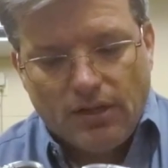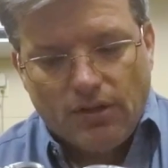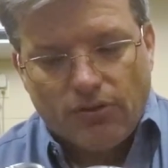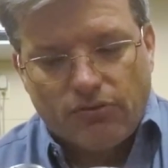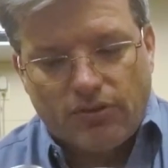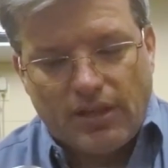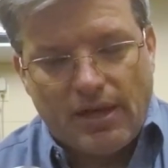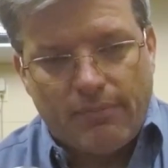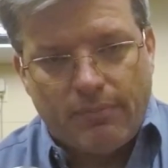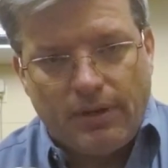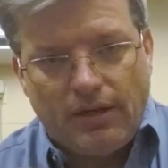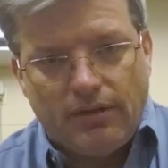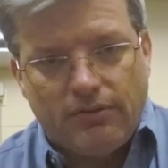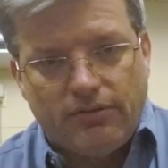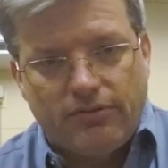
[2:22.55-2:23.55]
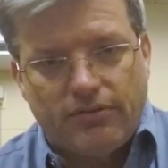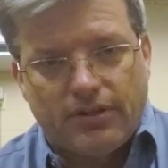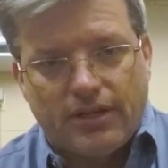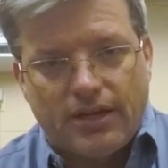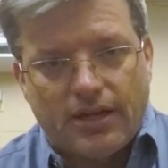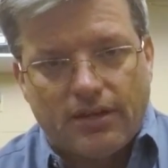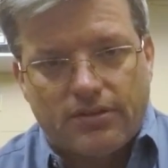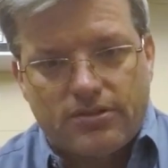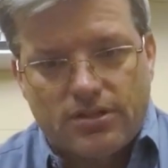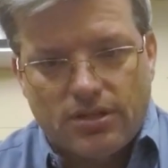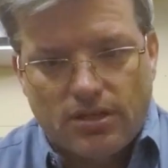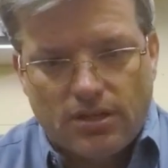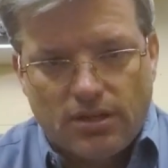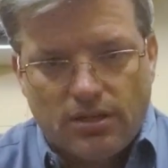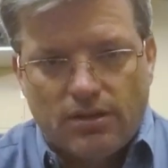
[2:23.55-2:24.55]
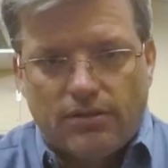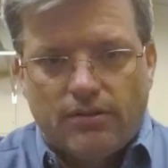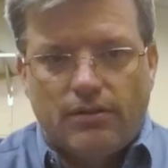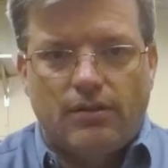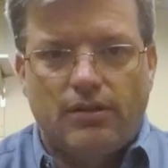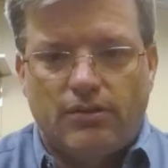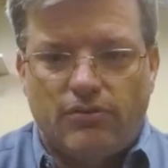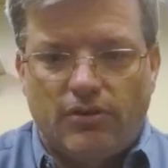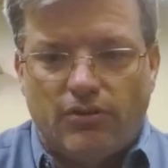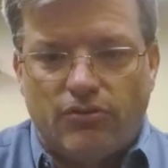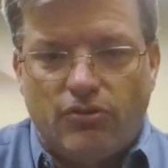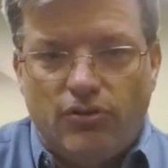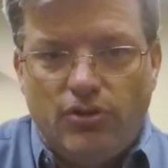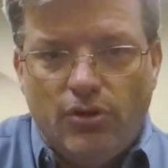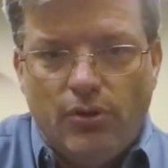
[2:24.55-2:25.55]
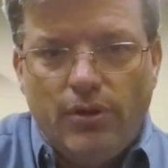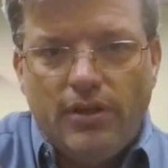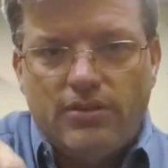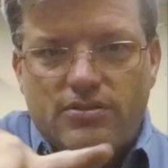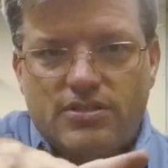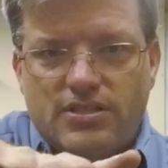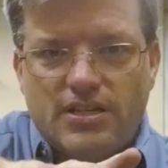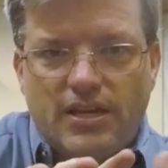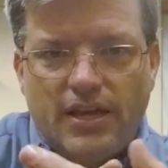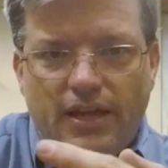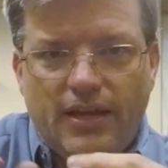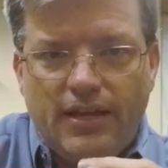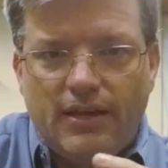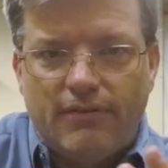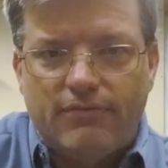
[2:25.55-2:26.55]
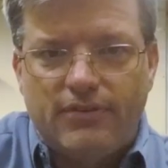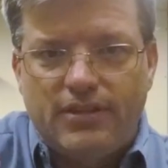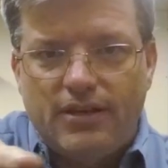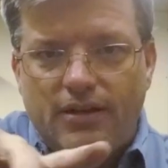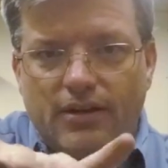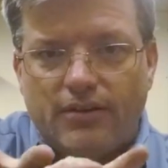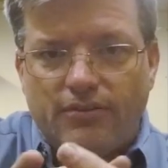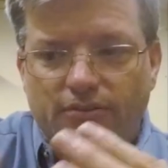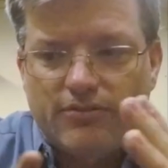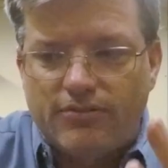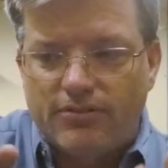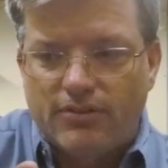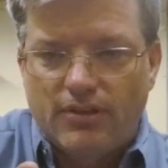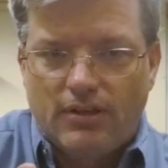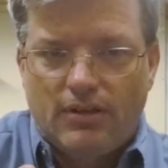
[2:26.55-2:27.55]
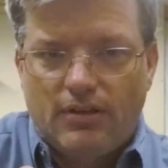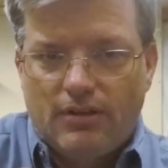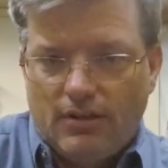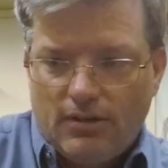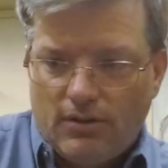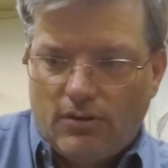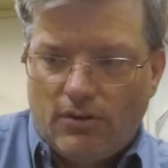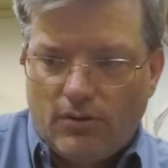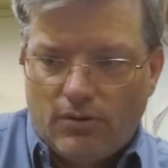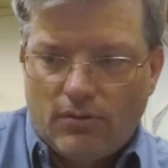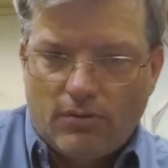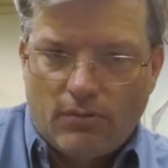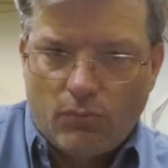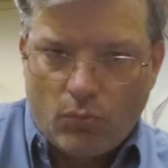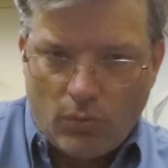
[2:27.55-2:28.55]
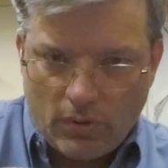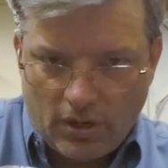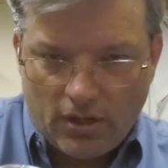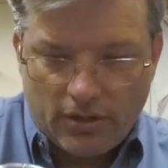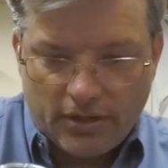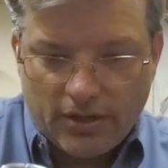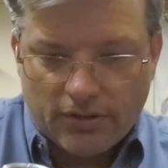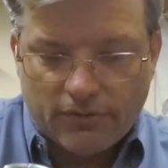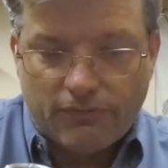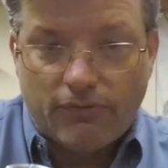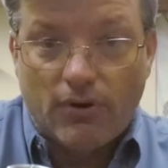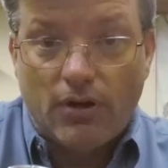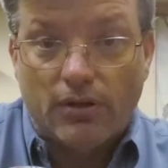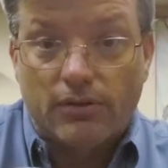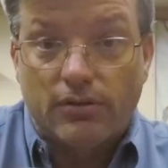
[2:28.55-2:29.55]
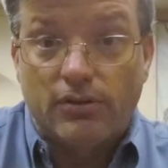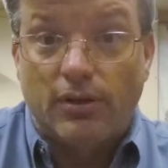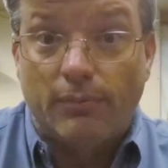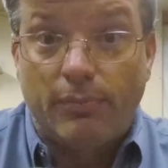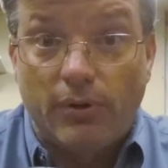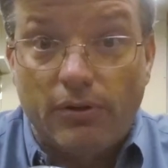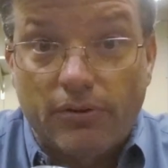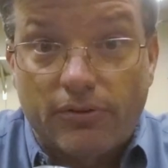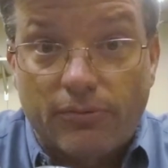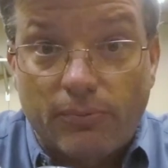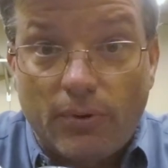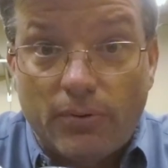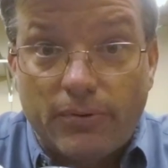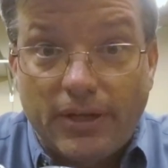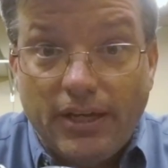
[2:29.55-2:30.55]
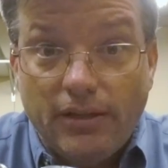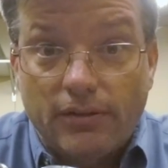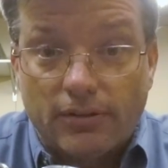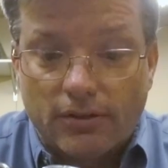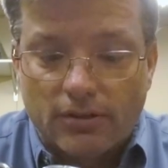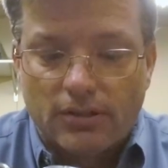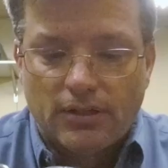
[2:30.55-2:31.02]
So that means that since you didn't see any of this, well, looking at the front, the bullets won't either.